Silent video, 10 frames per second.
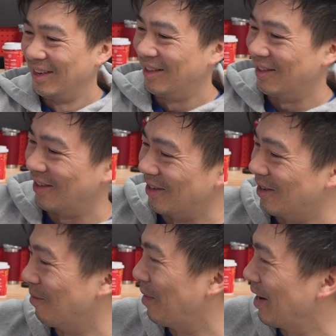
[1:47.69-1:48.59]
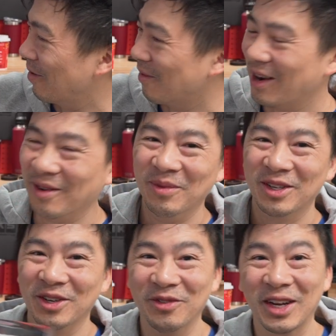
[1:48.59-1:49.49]
So a buddy of mine,
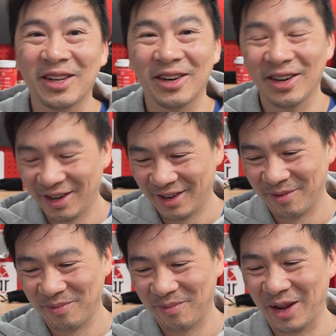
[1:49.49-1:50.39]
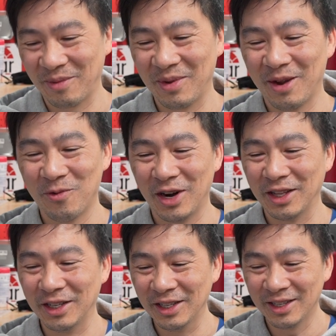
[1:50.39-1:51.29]
Mr. Victor, picked me up one of
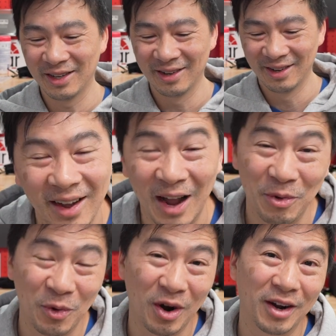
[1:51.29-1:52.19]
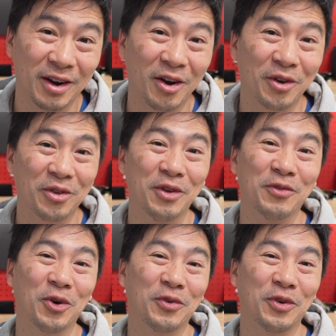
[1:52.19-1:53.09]
these. I've been wanting an
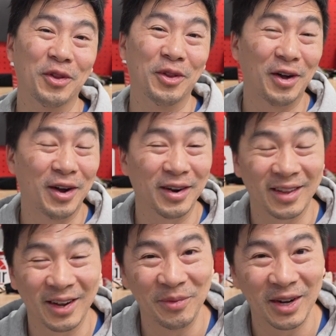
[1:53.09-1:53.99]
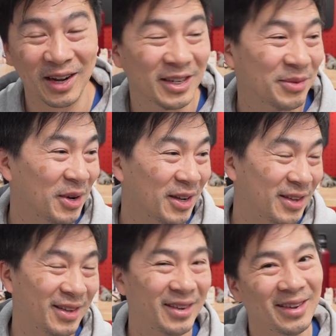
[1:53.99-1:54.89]
R34 for a long time, you guys,
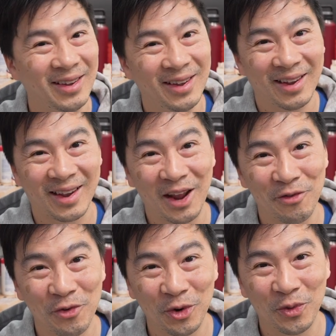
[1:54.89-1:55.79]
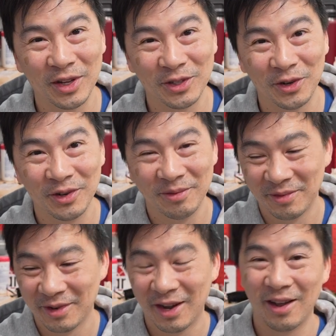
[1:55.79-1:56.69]
but can't afford one, so
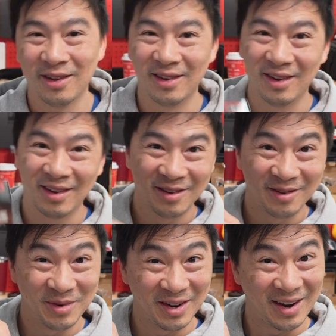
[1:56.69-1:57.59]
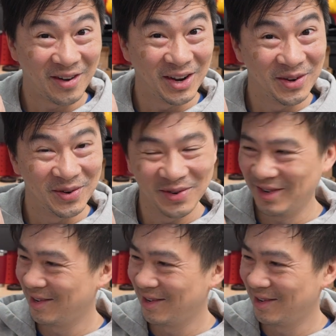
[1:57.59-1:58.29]
but now I do,